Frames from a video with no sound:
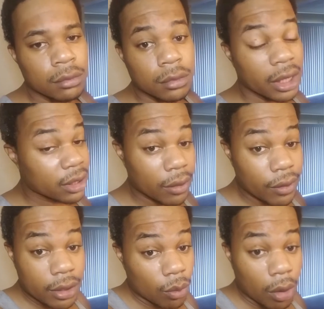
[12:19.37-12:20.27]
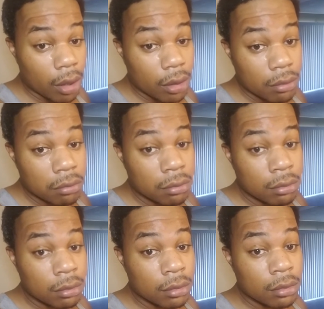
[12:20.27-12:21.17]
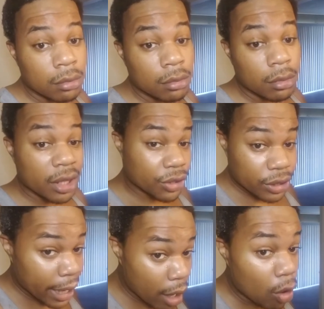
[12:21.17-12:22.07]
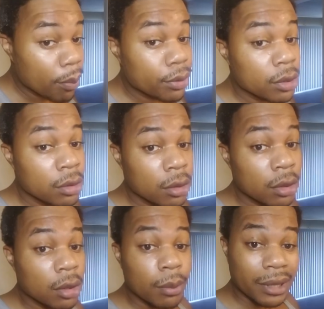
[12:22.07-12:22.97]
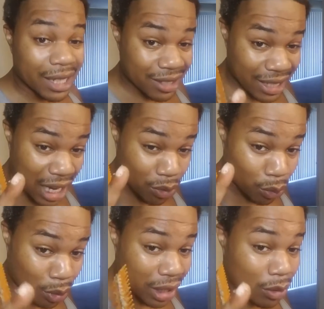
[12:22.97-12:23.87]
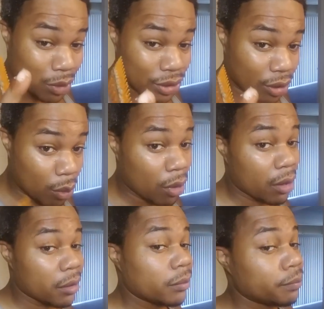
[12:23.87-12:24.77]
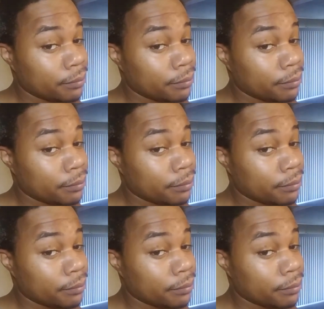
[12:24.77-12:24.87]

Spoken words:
That stuff doesn't work. It just helps, but that's not really what's going to work.